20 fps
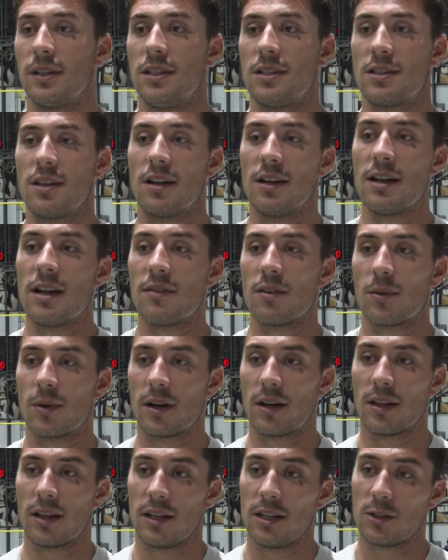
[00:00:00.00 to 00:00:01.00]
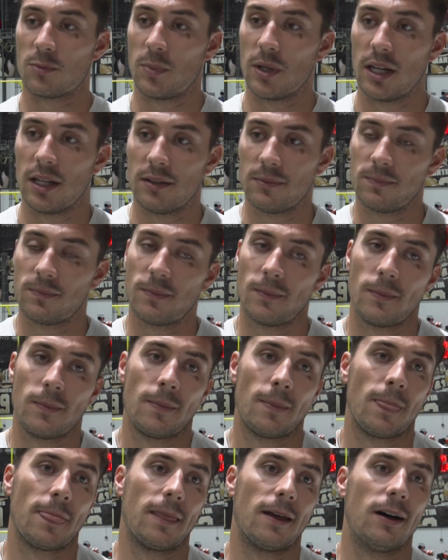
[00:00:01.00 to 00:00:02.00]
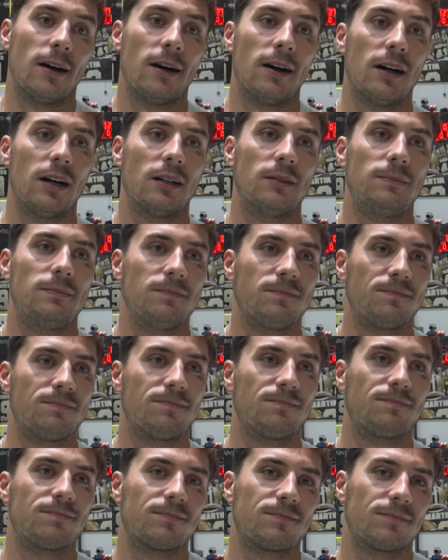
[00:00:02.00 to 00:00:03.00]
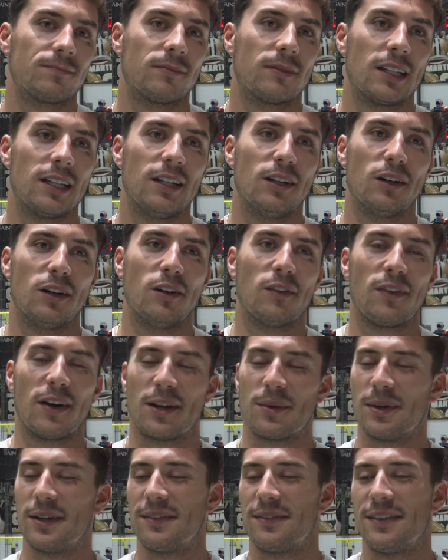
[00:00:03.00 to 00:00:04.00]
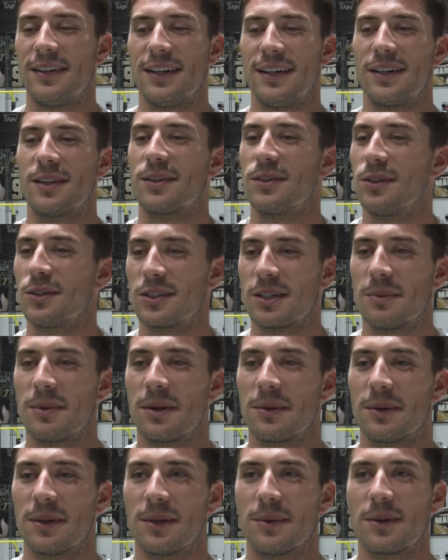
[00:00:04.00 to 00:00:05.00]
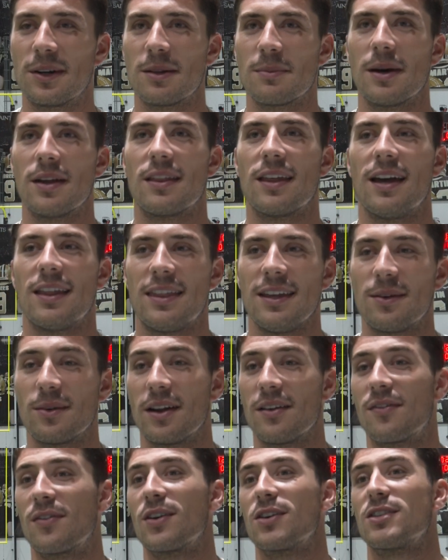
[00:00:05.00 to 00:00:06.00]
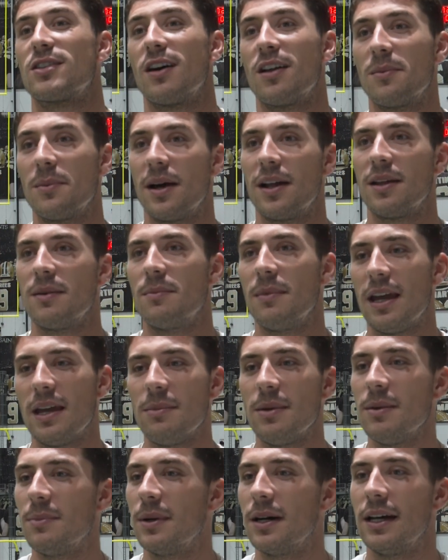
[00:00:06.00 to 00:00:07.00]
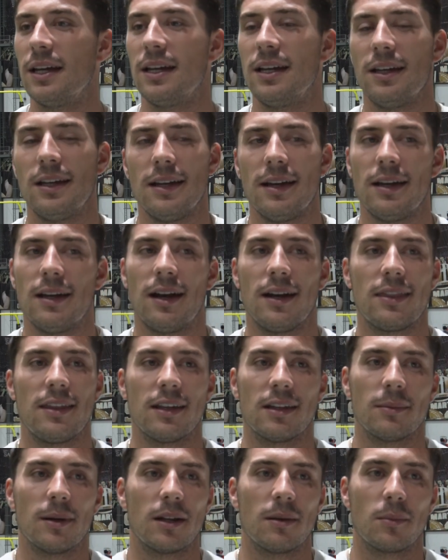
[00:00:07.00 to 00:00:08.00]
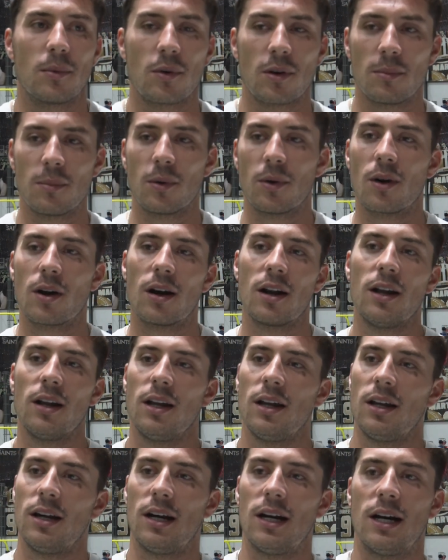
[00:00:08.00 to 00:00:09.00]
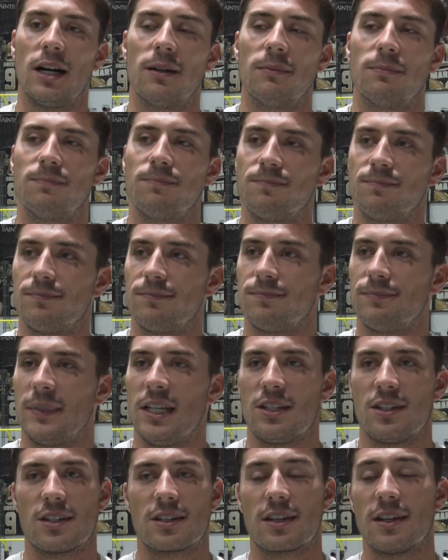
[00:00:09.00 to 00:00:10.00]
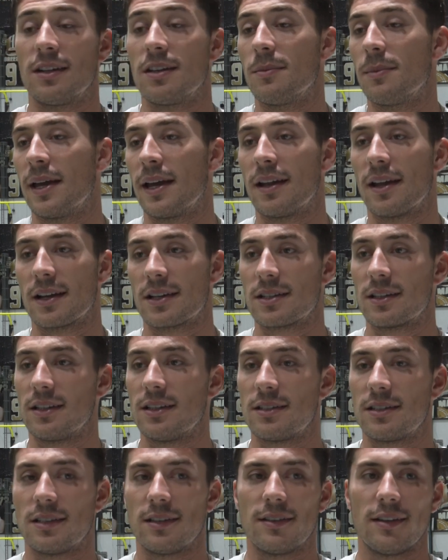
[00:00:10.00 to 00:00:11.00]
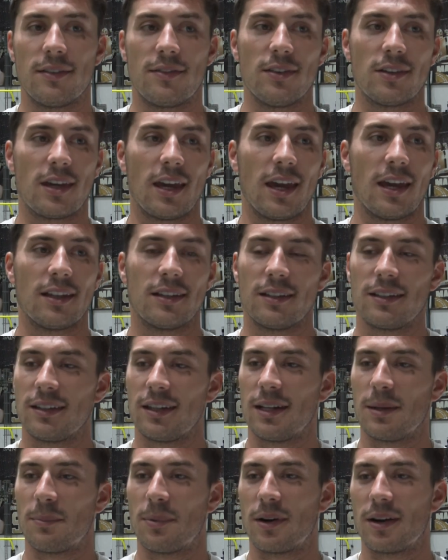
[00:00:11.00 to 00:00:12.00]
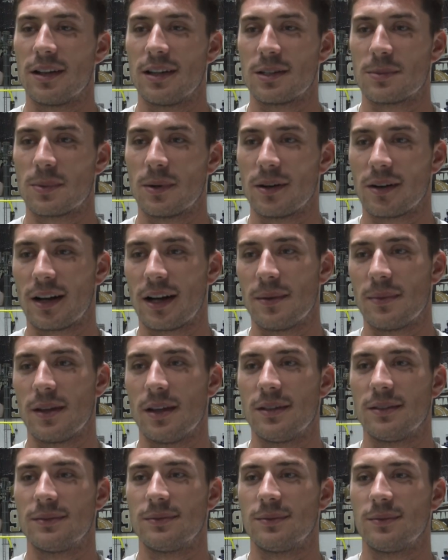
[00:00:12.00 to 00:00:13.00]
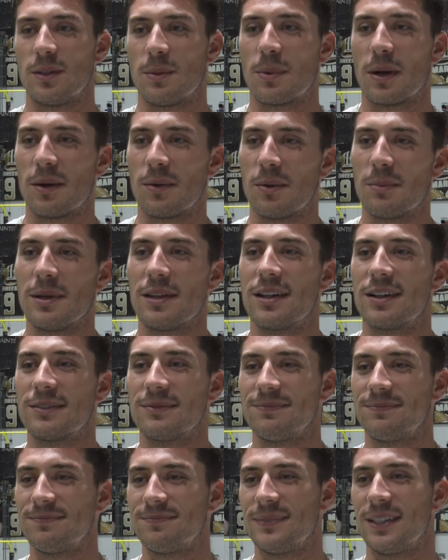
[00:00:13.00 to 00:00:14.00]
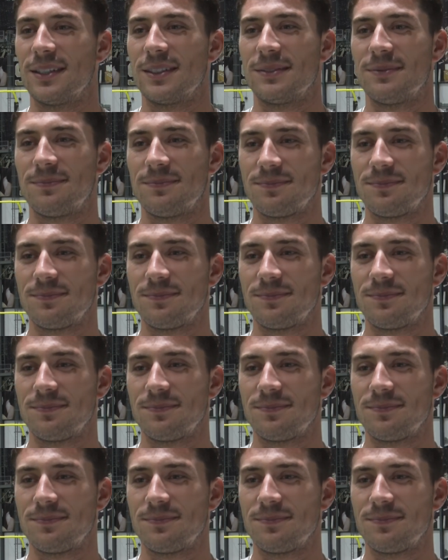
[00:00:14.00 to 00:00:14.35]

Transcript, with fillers: He's done it everywhere that he's been. Um, he'll, he'll find a way to fit into the culture. I'm not really worried about that. I think when I first thought about it, maybe, but I think about it more and more. Um, he's just going to demand excellence, and if you can't get a part of his program, then you probably won't be there you know.